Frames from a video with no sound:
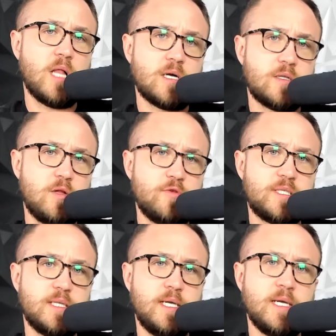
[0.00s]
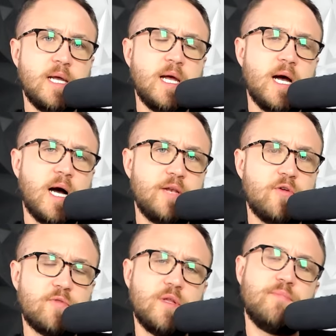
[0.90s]
closely. I
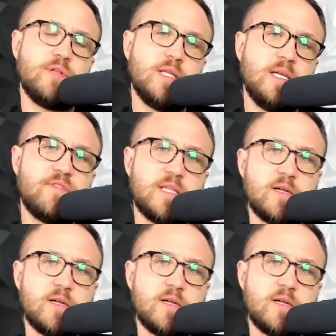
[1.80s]
don't really believe that